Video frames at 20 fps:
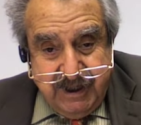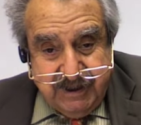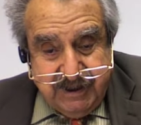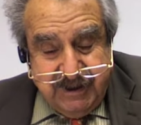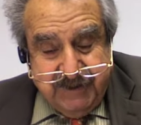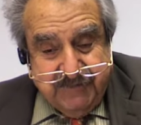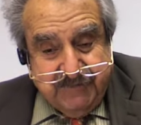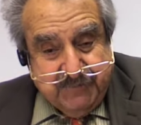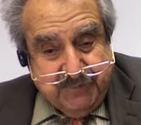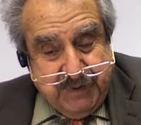
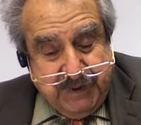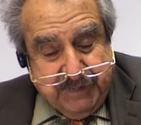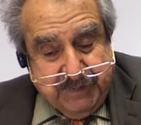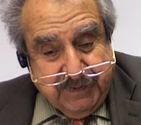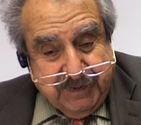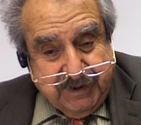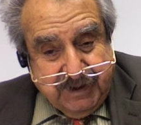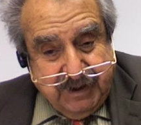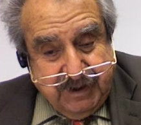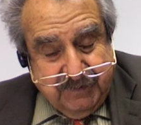that if
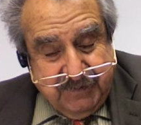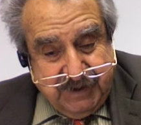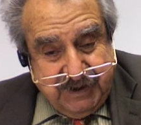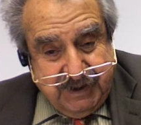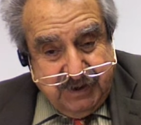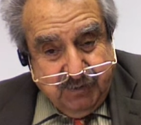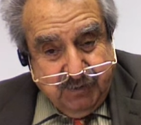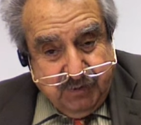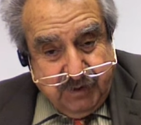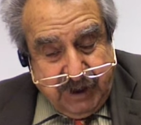people come
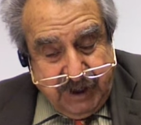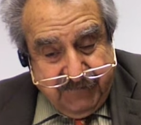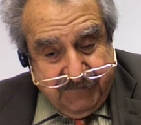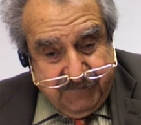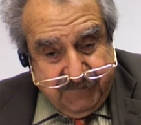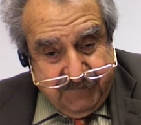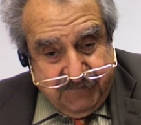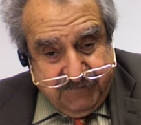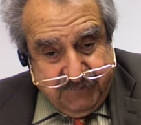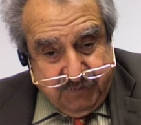in or have
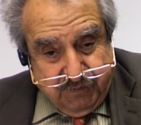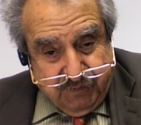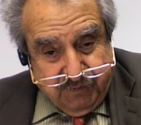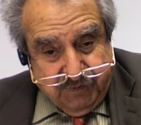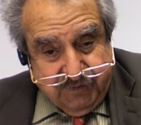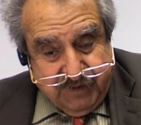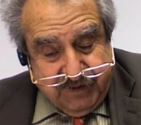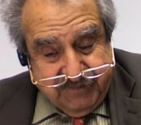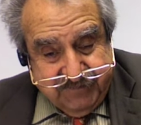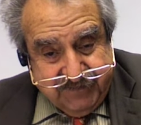a
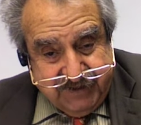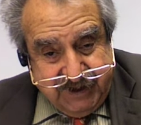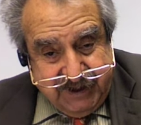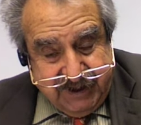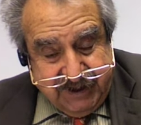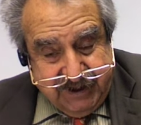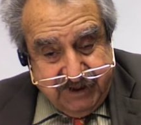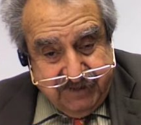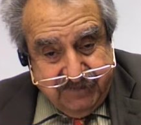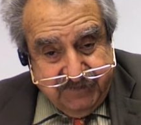photograph
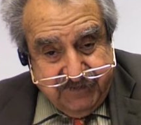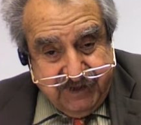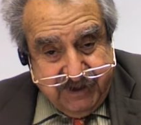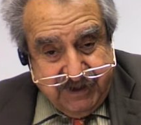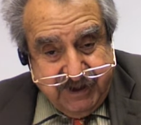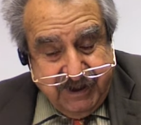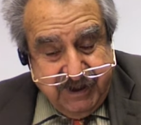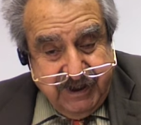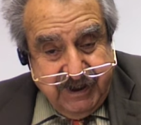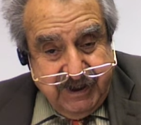taken of
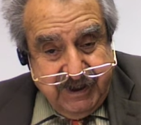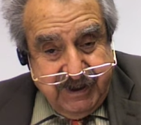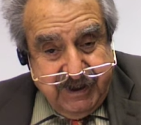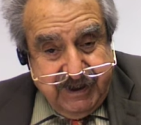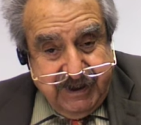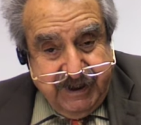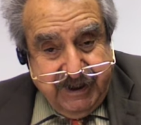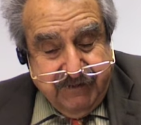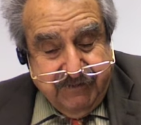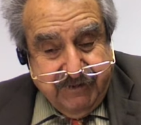their
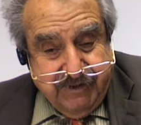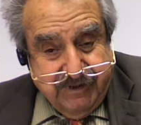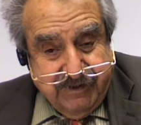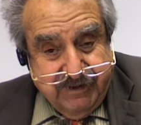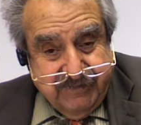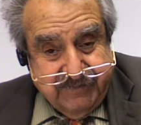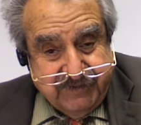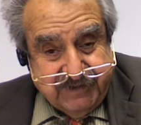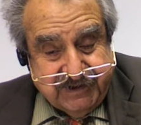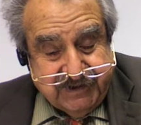
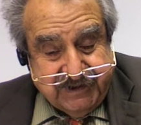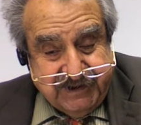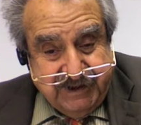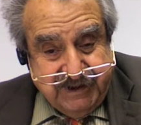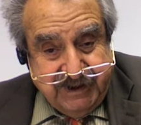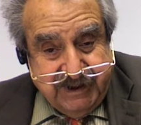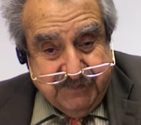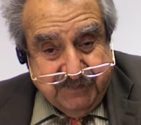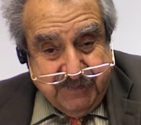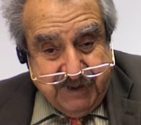area of the
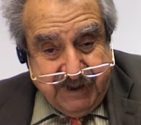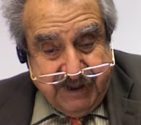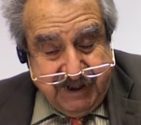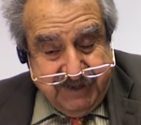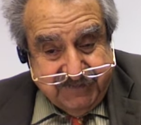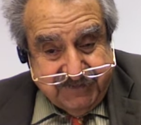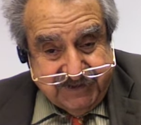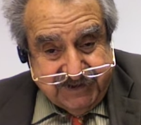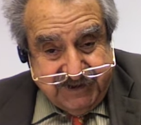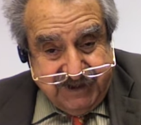skin that might
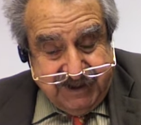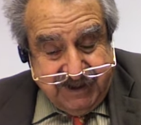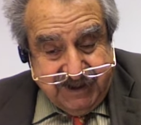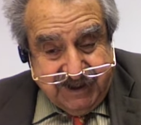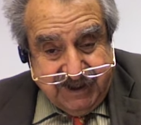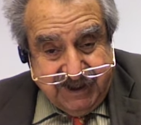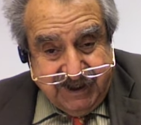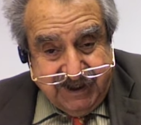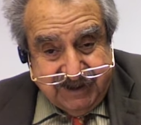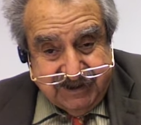have
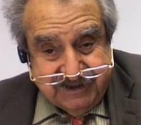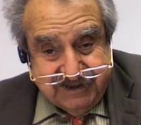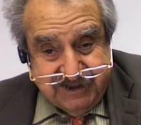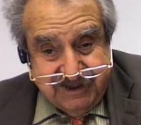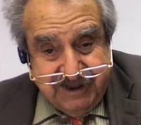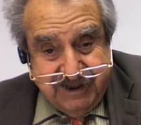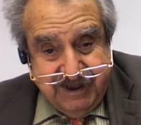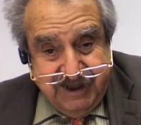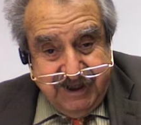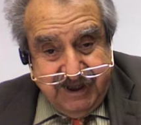skin cancer
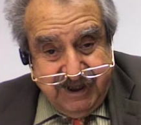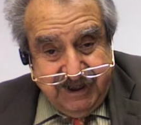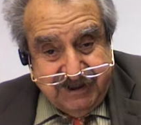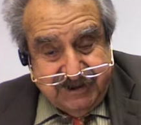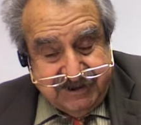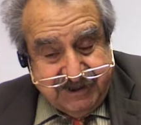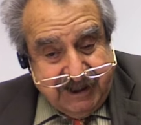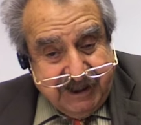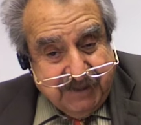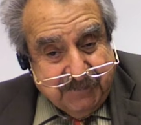and
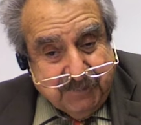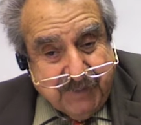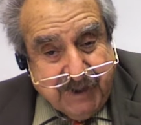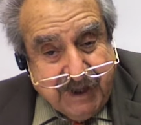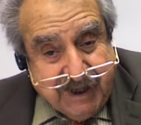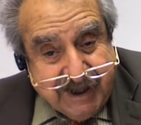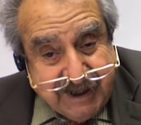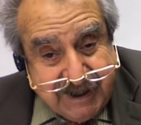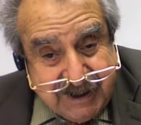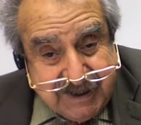send it
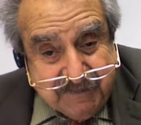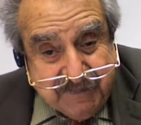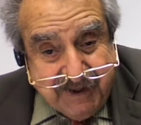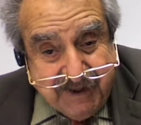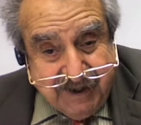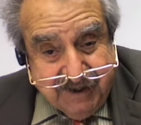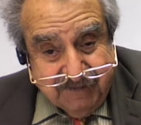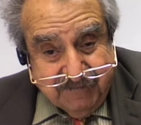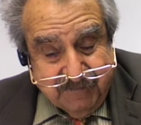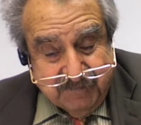by
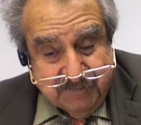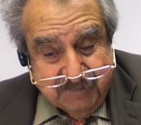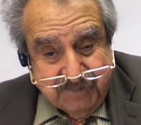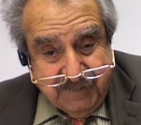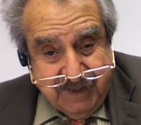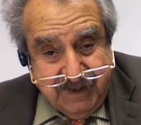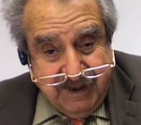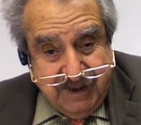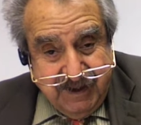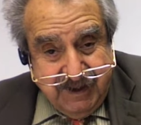email.
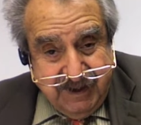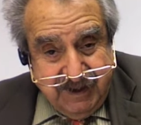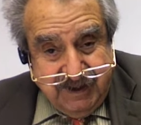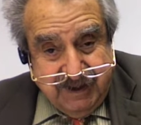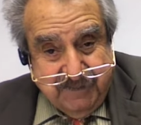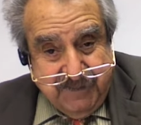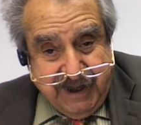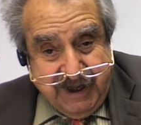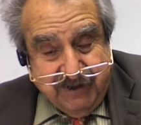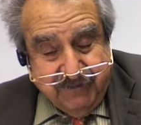In a
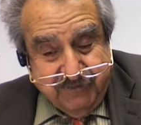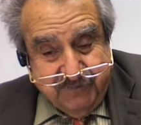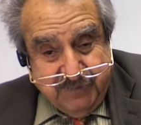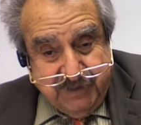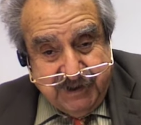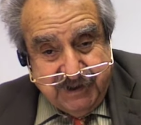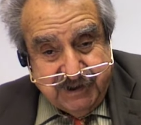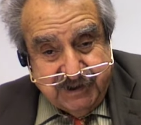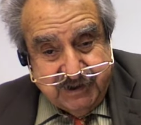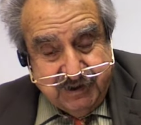matter of
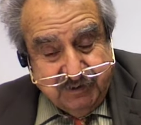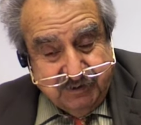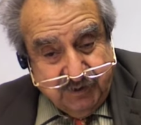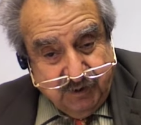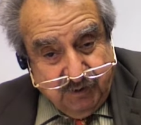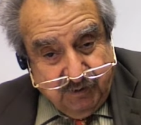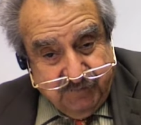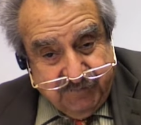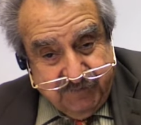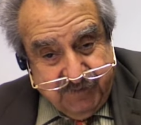minutes, you'll
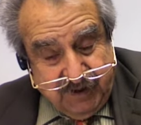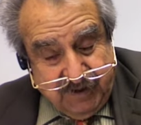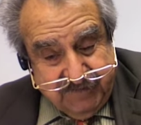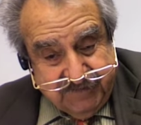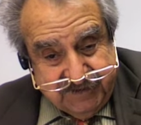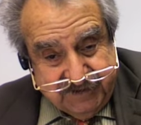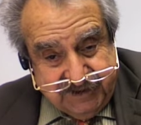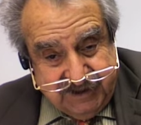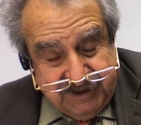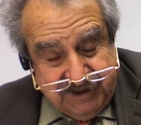know if you have
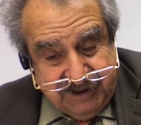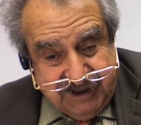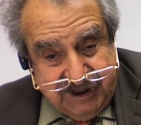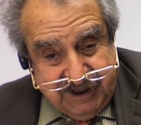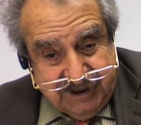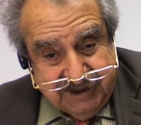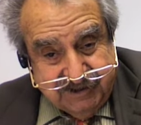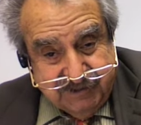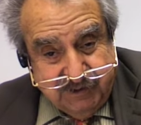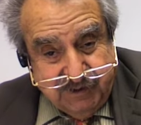skin
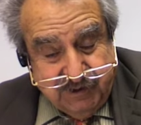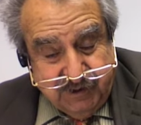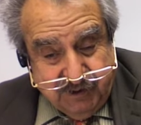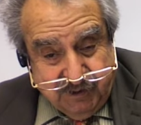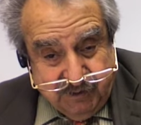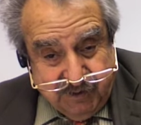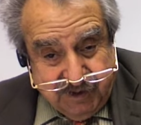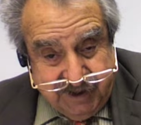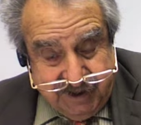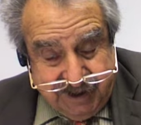cancer or you're
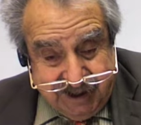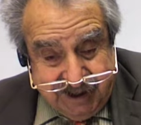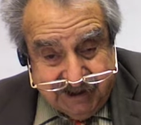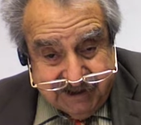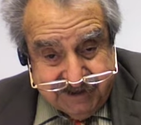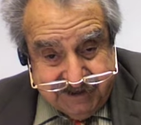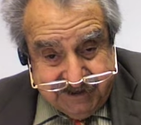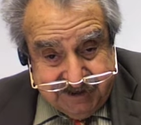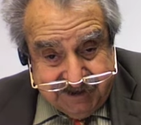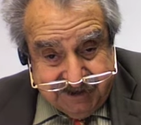going to get
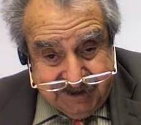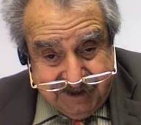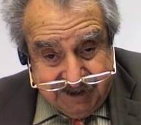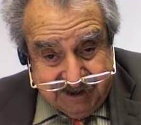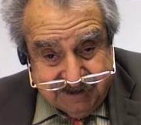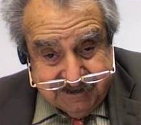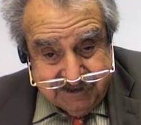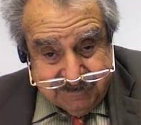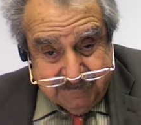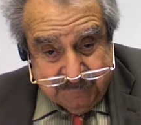skin
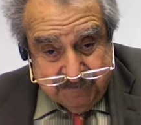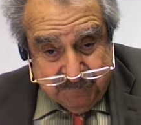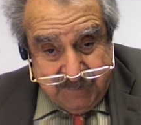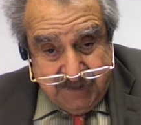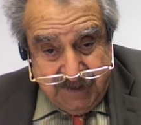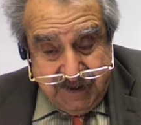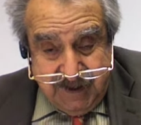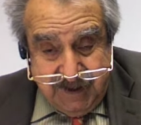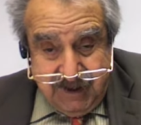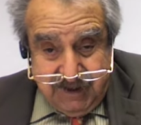cancer.
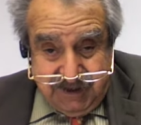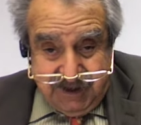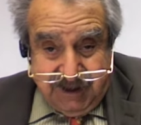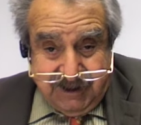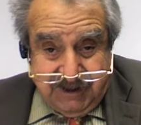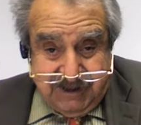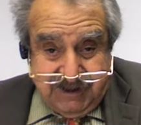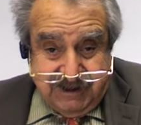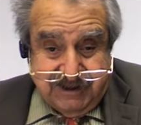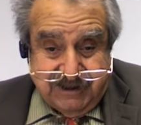
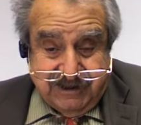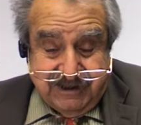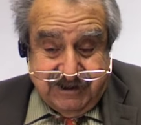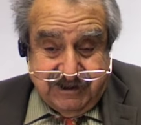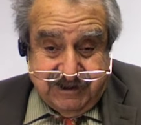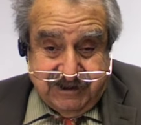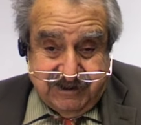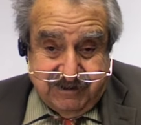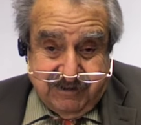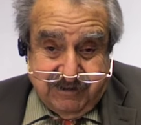Now, this
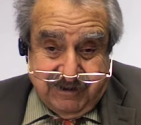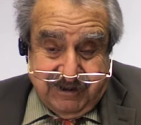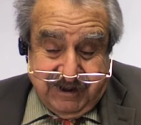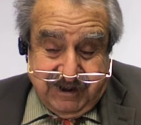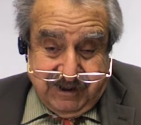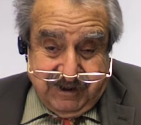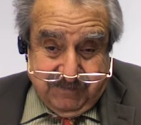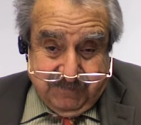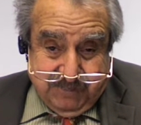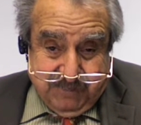is
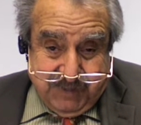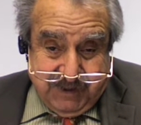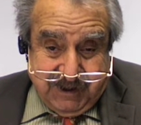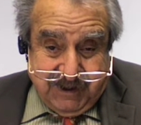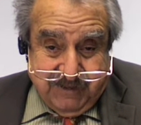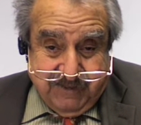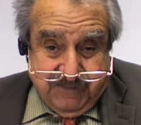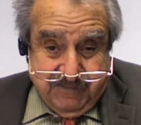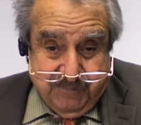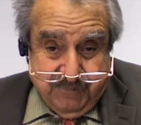certainly a big